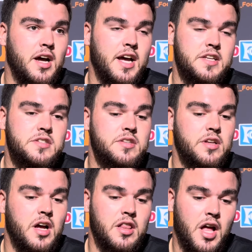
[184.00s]
Has
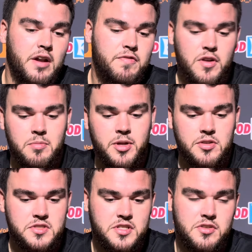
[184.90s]
a lot of
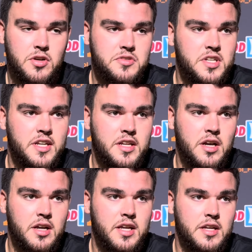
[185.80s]
fundamentals that you don't see in a
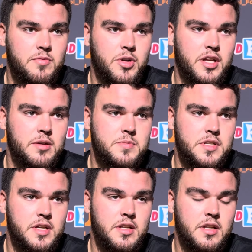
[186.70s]
young kid when he
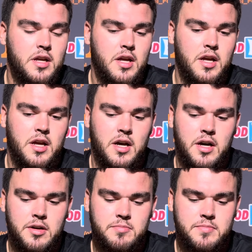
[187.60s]
comes in.
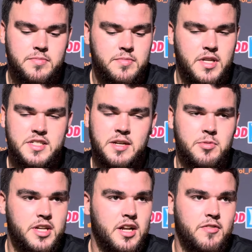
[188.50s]
He's
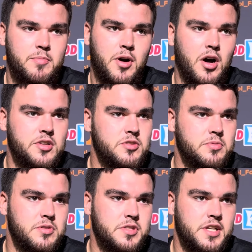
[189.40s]
able to get off the ball,
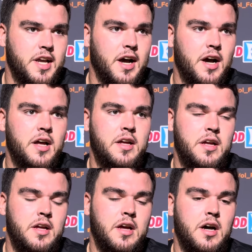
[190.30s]
super twitchy guy.
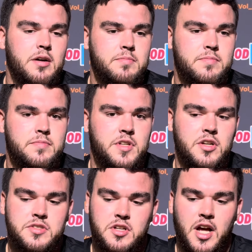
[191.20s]

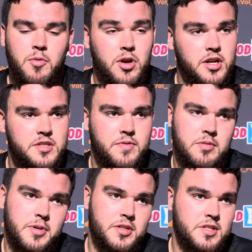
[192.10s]
You know, still got to work on his
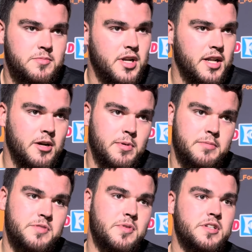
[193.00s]
fundamentals. I'm trying to help
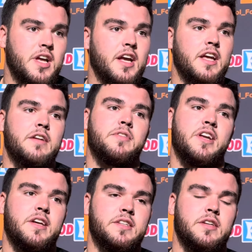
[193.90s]
him as much as I can every
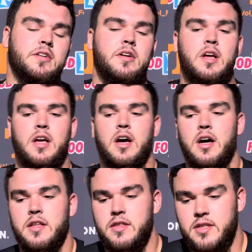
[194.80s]
day. So,
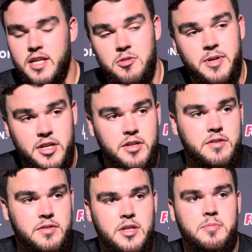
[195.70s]
kid will be good.
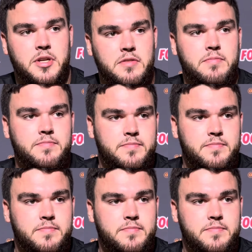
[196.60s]
It'll be good.